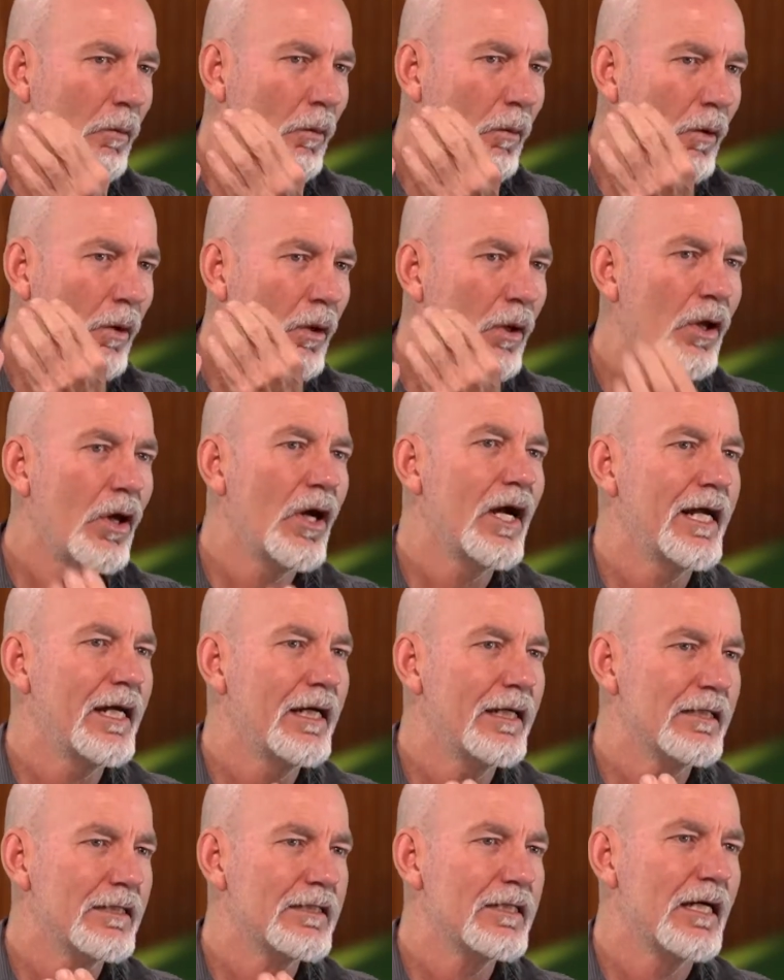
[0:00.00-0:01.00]

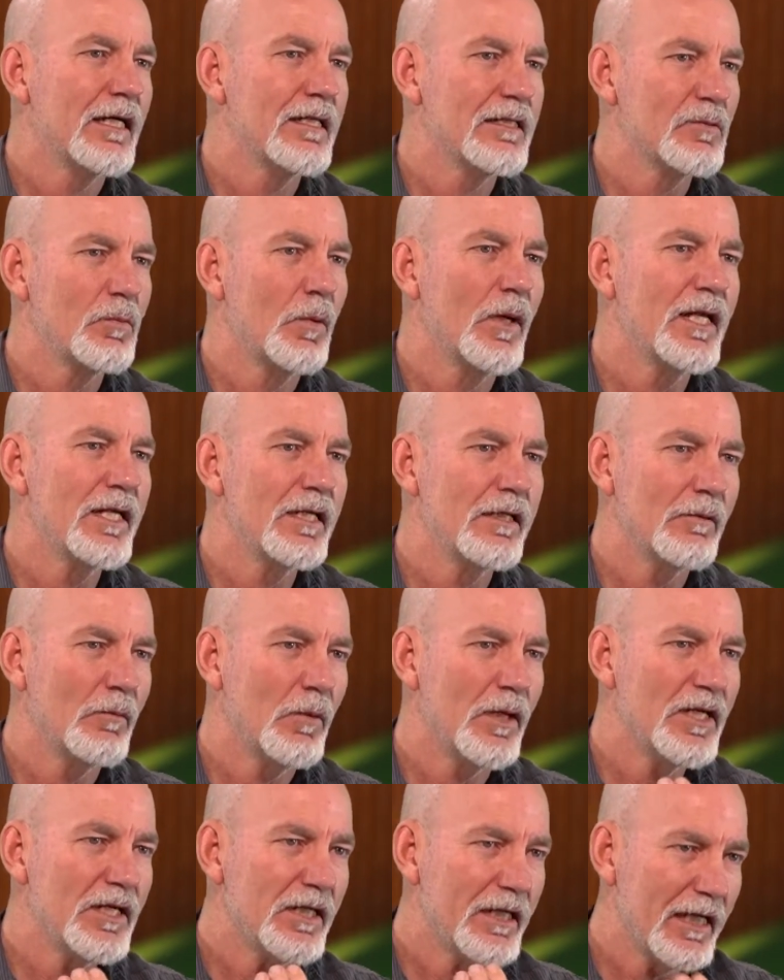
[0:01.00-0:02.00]
like it does when
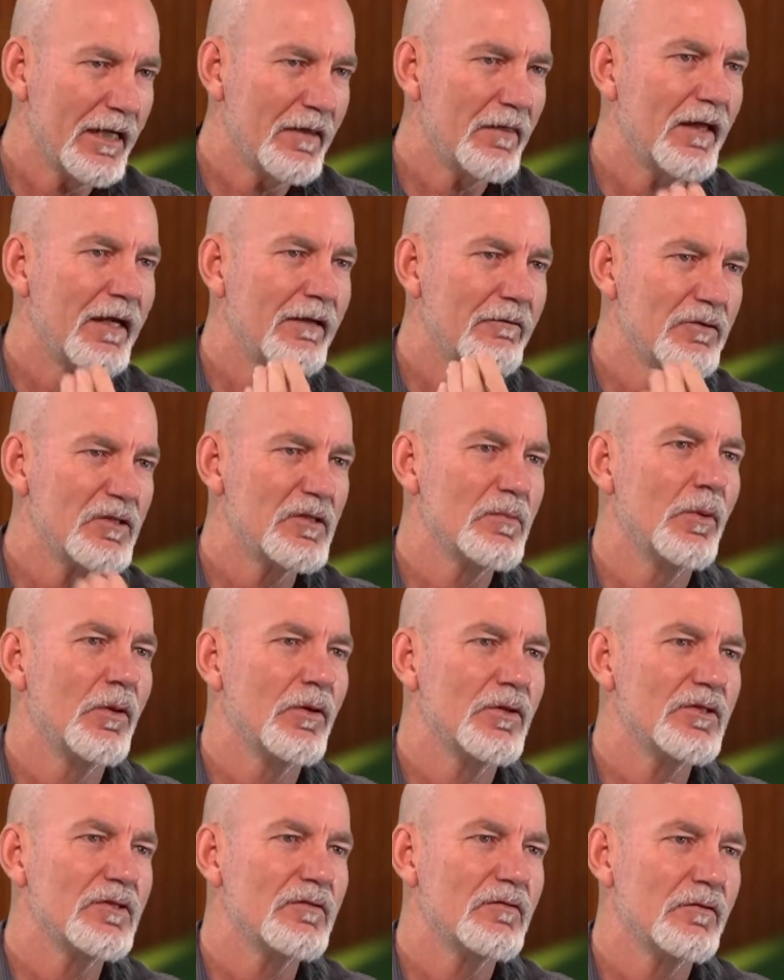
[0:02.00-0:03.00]
you get that response